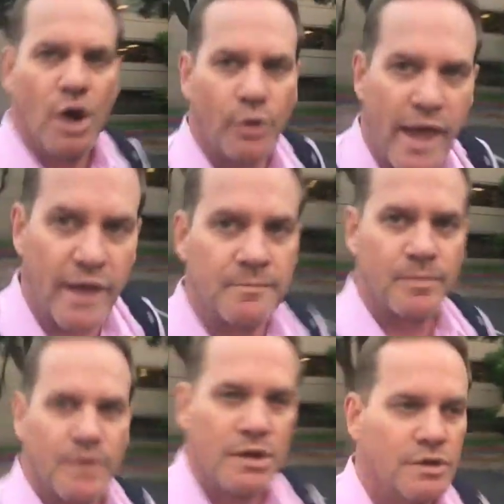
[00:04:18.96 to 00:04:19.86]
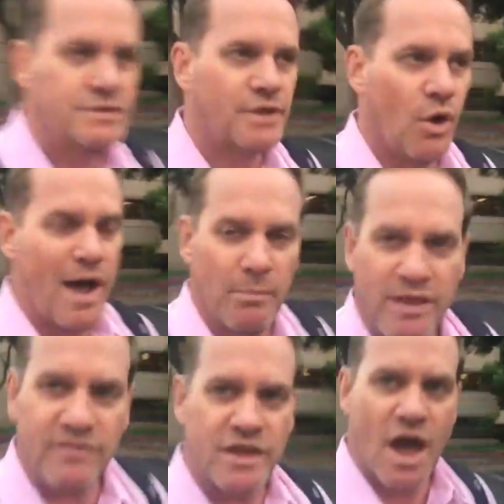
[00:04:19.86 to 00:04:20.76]
Okay, so I'm
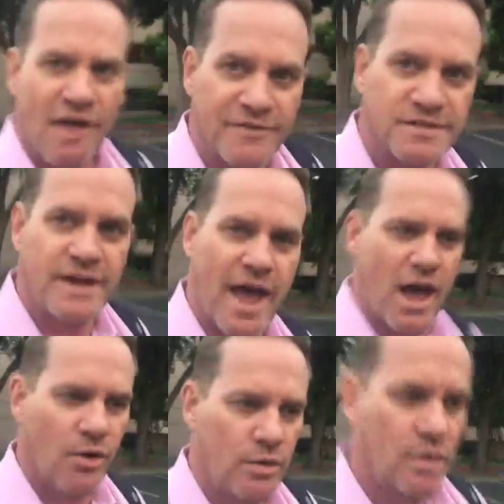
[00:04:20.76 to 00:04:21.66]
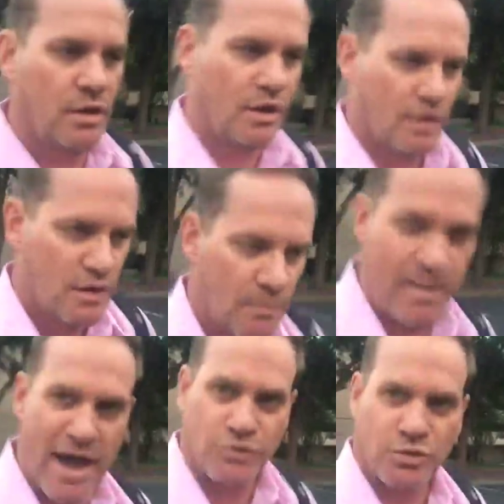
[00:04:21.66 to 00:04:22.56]
leaving the office now.
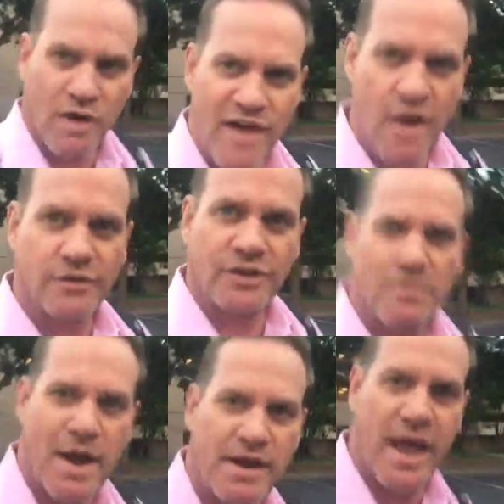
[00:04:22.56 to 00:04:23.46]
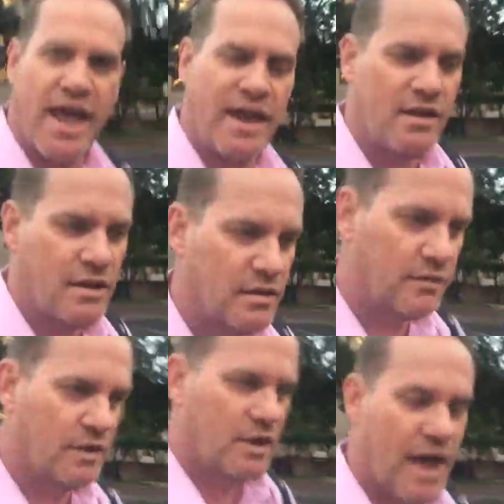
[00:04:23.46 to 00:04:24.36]
About twelve hours into my day,
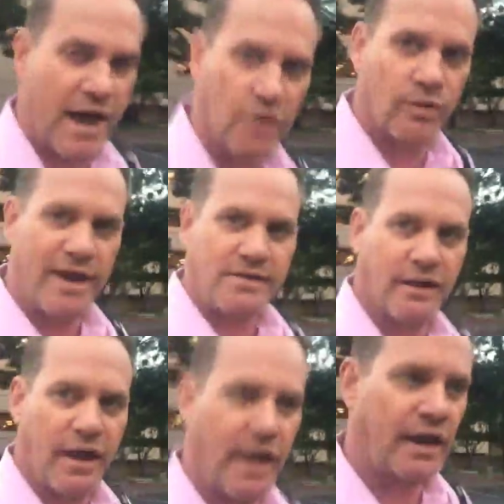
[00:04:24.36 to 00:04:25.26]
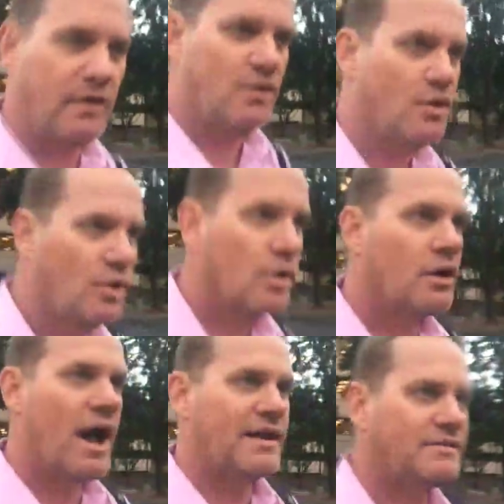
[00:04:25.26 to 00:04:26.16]
had a great day,
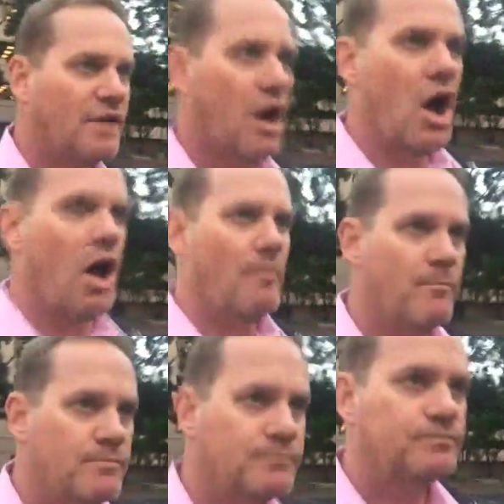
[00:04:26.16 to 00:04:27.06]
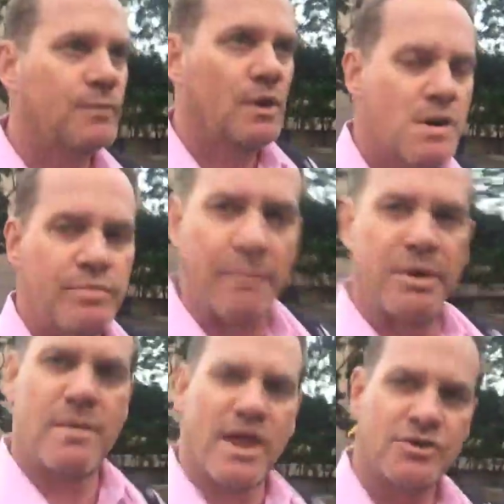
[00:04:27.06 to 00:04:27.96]
got um,
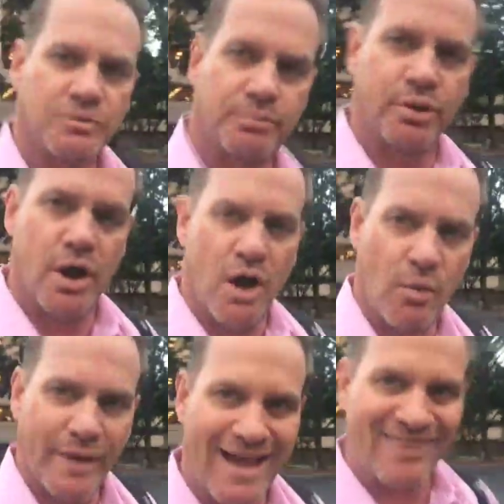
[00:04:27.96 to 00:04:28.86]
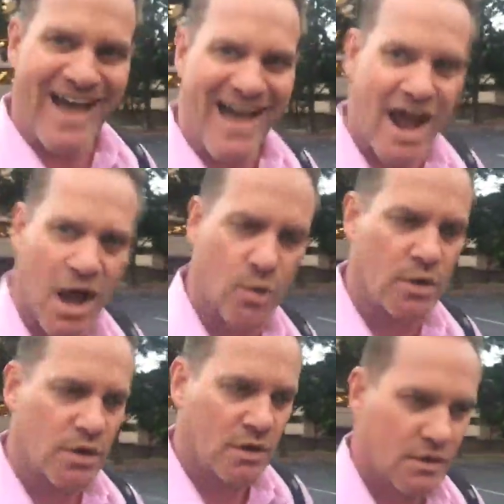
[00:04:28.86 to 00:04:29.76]
Property Manager Pro, we got that out,
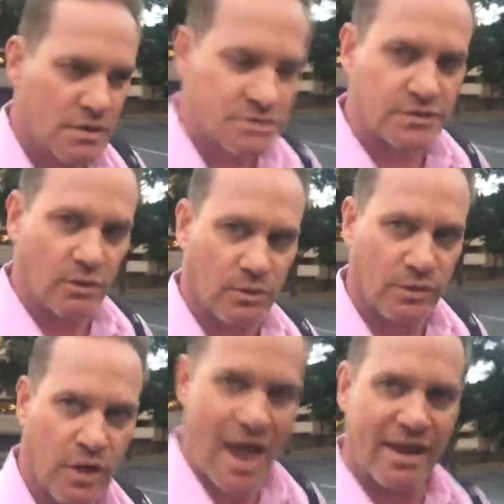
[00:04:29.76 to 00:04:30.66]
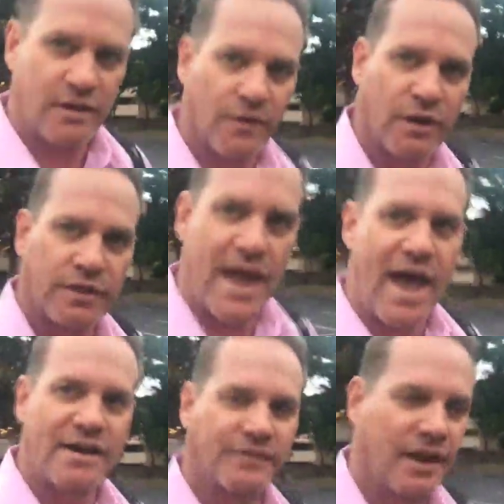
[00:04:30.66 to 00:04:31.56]
so the client can look at
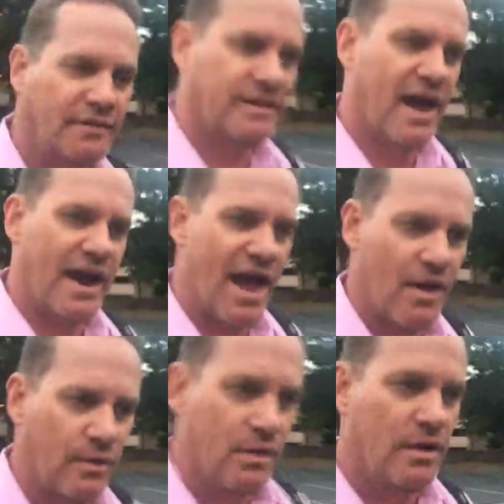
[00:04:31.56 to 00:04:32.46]
that and test that out.